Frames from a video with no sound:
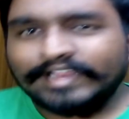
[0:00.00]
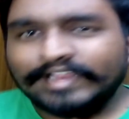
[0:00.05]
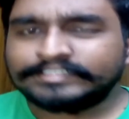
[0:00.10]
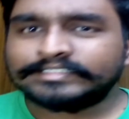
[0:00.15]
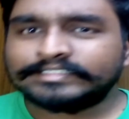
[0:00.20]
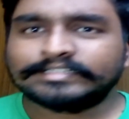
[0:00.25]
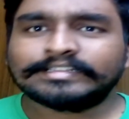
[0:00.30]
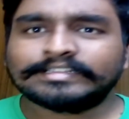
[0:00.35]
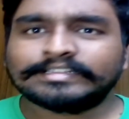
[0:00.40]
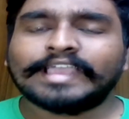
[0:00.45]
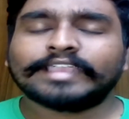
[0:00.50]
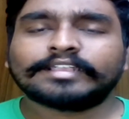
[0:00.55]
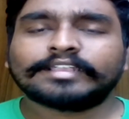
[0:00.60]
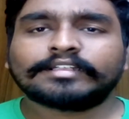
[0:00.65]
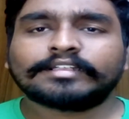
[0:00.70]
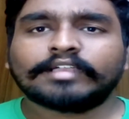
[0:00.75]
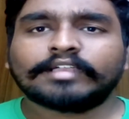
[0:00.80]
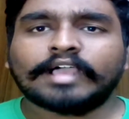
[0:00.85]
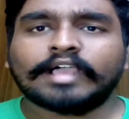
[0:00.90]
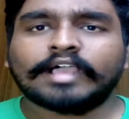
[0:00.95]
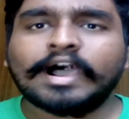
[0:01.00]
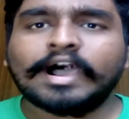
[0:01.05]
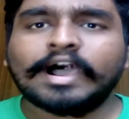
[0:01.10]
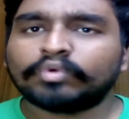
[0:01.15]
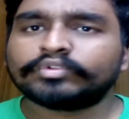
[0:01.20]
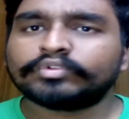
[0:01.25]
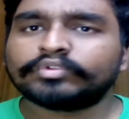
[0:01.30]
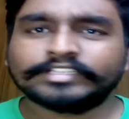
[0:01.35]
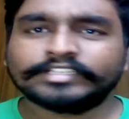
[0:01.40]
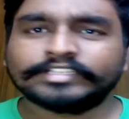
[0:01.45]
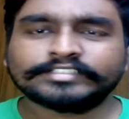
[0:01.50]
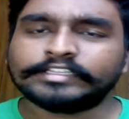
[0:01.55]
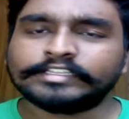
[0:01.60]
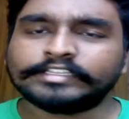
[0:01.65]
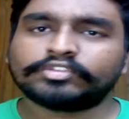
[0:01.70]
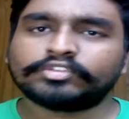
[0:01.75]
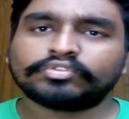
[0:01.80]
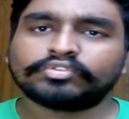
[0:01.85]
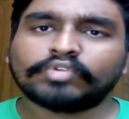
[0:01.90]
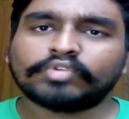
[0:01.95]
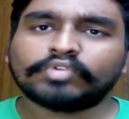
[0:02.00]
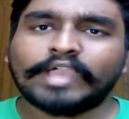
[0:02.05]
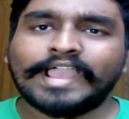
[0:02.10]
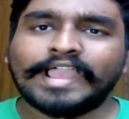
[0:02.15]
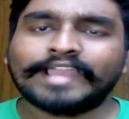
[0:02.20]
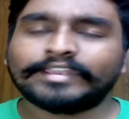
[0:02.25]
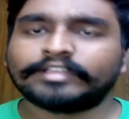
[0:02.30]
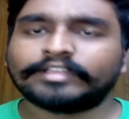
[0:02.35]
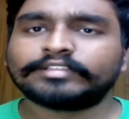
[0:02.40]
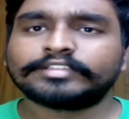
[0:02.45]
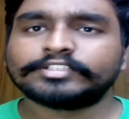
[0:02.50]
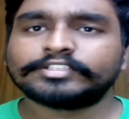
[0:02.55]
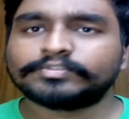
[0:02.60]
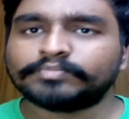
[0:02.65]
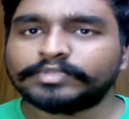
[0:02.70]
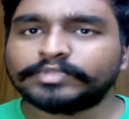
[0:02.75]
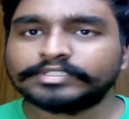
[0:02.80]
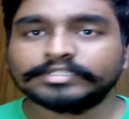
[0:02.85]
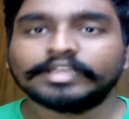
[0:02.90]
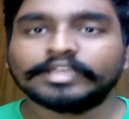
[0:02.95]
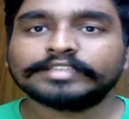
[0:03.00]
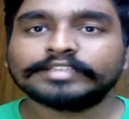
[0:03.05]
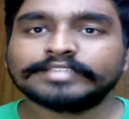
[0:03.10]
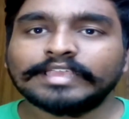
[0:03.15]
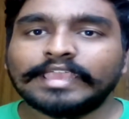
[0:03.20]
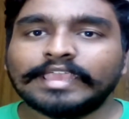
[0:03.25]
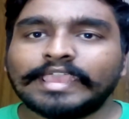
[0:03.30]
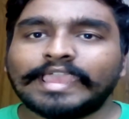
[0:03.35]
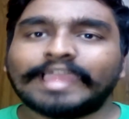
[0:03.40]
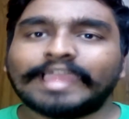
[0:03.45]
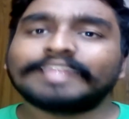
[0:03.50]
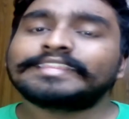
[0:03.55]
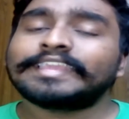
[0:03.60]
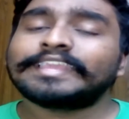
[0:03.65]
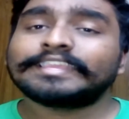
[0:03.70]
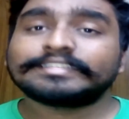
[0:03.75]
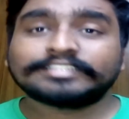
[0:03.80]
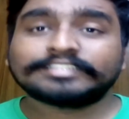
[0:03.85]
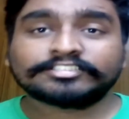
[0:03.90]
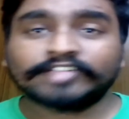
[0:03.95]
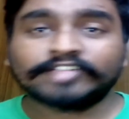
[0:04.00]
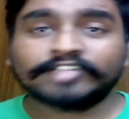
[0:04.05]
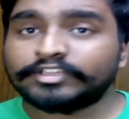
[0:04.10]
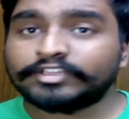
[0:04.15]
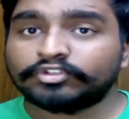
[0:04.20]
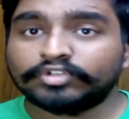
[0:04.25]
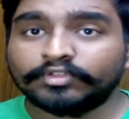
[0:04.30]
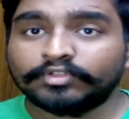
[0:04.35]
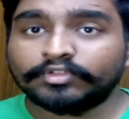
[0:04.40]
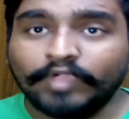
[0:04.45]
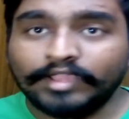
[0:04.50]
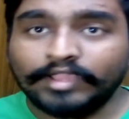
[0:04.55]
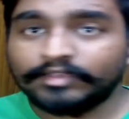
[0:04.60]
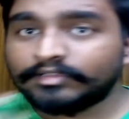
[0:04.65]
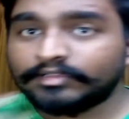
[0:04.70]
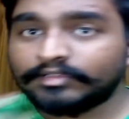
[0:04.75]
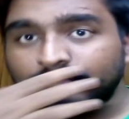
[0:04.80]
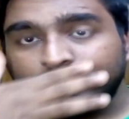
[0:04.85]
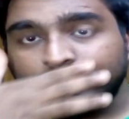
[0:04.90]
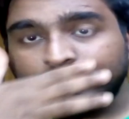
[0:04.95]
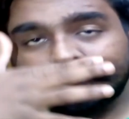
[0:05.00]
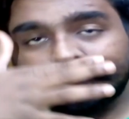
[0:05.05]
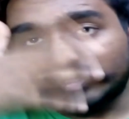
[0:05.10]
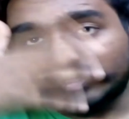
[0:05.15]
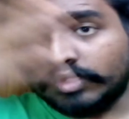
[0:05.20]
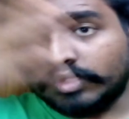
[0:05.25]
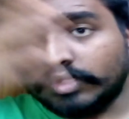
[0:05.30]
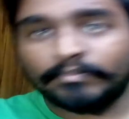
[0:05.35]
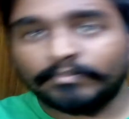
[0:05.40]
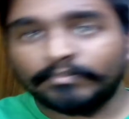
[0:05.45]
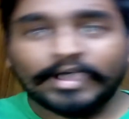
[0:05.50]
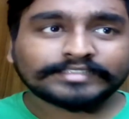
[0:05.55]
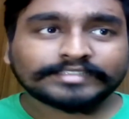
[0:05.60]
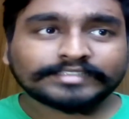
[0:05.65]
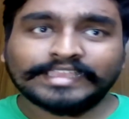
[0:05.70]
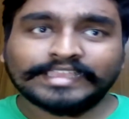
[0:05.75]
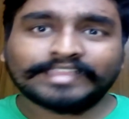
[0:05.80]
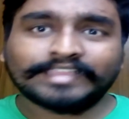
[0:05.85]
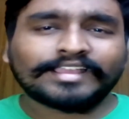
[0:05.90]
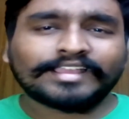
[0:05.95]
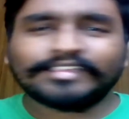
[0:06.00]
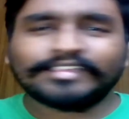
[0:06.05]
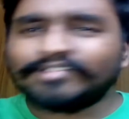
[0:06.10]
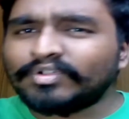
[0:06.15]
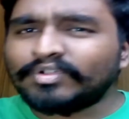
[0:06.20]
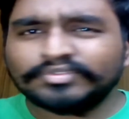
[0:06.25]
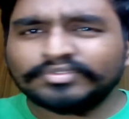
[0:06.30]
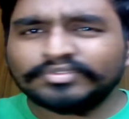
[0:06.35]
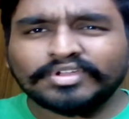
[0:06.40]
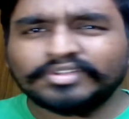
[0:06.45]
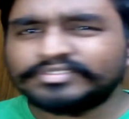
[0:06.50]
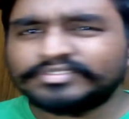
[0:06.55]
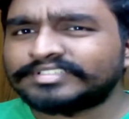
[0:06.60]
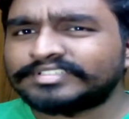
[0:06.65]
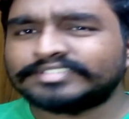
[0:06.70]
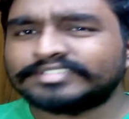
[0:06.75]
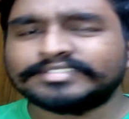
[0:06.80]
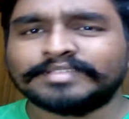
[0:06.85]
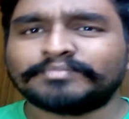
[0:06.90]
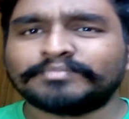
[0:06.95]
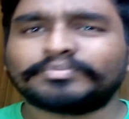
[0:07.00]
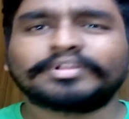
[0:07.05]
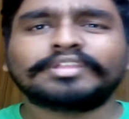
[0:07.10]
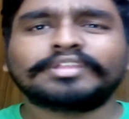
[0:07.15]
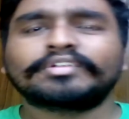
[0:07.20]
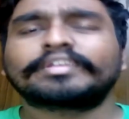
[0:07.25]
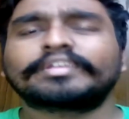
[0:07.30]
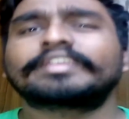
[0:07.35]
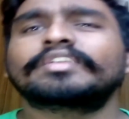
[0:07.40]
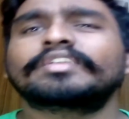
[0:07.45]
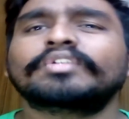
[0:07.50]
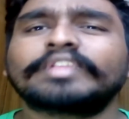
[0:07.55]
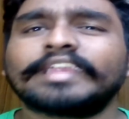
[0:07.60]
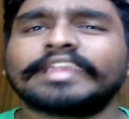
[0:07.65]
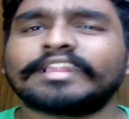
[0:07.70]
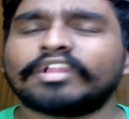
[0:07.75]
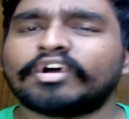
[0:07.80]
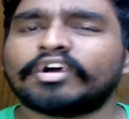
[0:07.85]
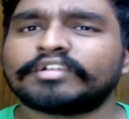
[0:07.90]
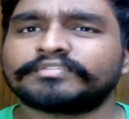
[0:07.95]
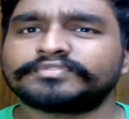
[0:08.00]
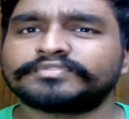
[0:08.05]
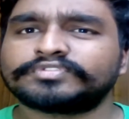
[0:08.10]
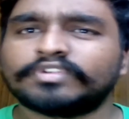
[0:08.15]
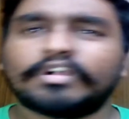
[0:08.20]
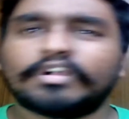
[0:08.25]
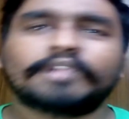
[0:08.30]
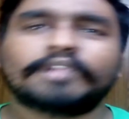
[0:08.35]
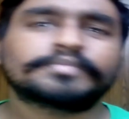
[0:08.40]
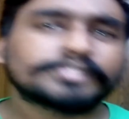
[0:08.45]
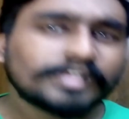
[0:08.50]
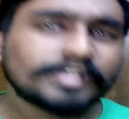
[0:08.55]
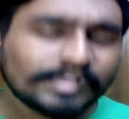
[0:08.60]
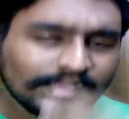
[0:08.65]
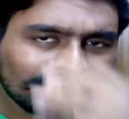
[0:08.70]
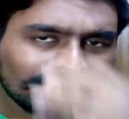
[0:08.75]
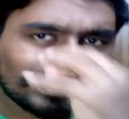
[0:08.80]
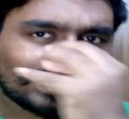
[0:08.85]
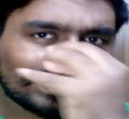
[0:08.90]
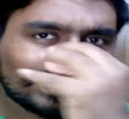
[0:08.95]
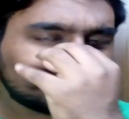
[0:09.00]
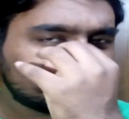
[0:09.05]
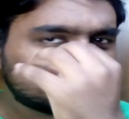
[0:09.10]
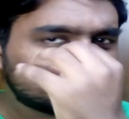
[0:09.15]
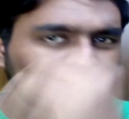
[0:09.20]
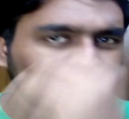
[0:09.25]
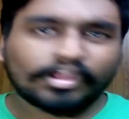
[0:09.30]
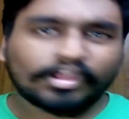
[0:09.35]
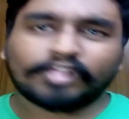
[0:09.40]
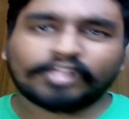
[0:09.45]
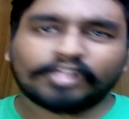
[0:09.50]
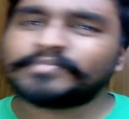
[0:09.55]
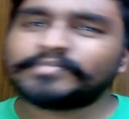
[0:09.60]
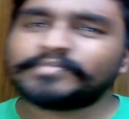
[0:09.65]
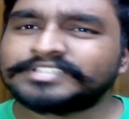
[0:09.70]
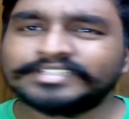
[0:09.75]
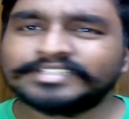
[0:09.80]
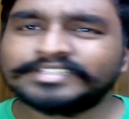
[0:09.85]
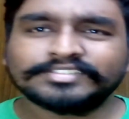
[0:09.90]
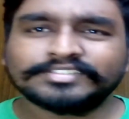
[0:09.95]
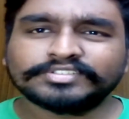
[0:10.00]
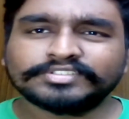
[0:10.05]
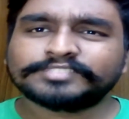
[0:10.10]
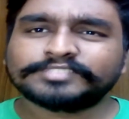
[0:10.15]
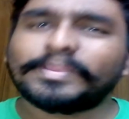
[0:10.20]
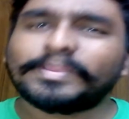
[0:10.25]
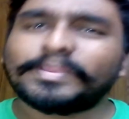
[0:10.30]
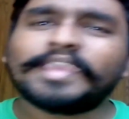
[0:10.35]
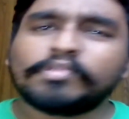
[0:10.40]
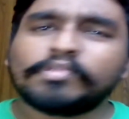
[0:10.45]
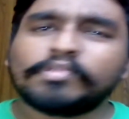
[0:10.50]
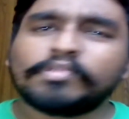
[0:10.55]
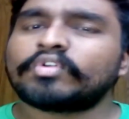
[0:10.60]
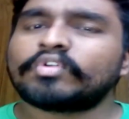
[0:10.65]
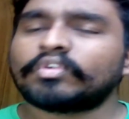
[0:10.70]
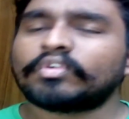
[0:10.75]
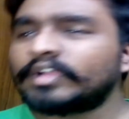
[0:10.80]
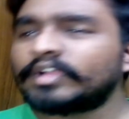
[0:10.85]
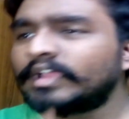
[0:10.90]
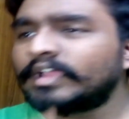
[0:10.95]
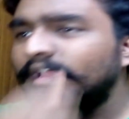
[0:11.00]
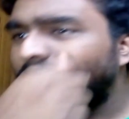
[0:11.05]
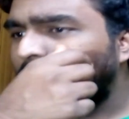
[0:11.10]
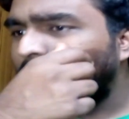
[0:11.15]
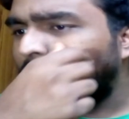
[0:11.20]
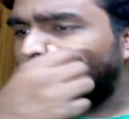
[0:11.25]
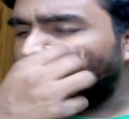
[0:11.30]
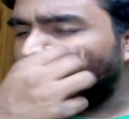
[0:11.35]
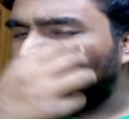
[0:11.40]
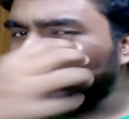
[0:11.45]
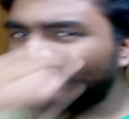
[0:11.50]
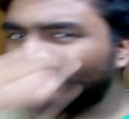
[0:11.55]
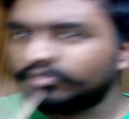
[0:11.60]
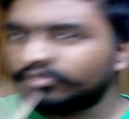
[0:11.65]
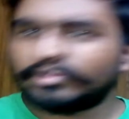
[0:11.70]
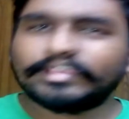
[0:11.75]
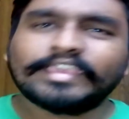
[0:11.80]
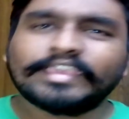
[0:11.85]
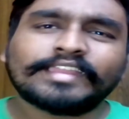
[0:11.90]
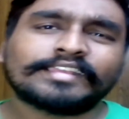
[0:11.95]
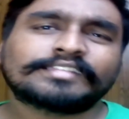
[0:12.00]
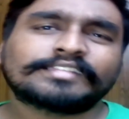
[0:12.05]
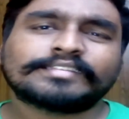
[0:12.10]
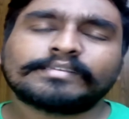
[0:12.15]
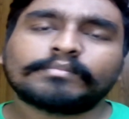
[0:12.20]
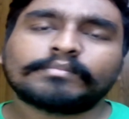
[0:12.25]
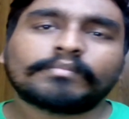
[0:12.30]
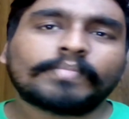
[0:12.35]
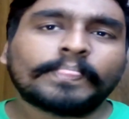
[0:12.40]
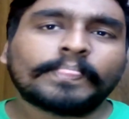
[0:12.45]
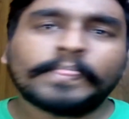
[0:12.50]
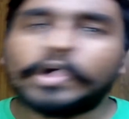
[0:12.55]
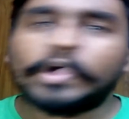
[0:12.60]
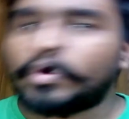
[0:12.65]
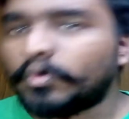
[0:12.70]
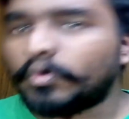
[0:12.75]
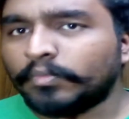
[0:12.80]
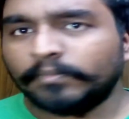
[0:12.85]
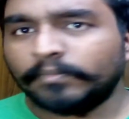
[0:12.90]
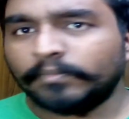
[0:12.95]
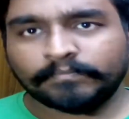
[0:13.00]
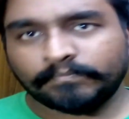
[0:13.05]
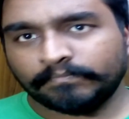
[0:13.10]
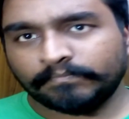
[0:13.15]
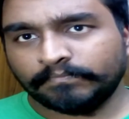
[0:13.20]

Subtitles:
didn't like how Destiny 2 handled this business, and they tried to defend this by saying like, oh no, it's just simple, you'll get a lot of drops, you do a lot of missions, you just play more and you'll get it. No,